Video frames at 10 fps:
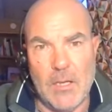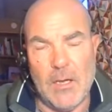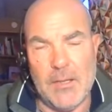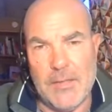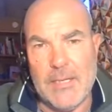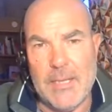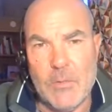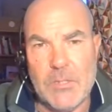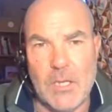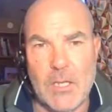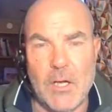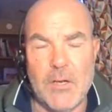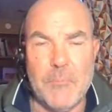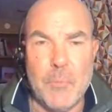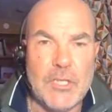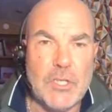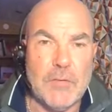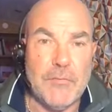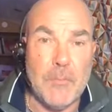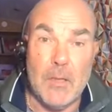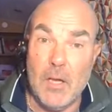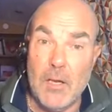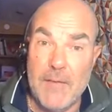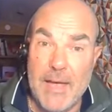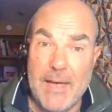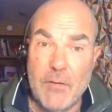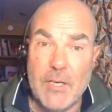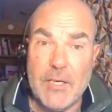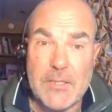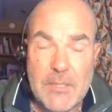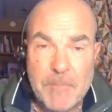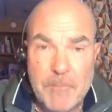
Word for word: I think there was a lot of pressure from a lot of areas,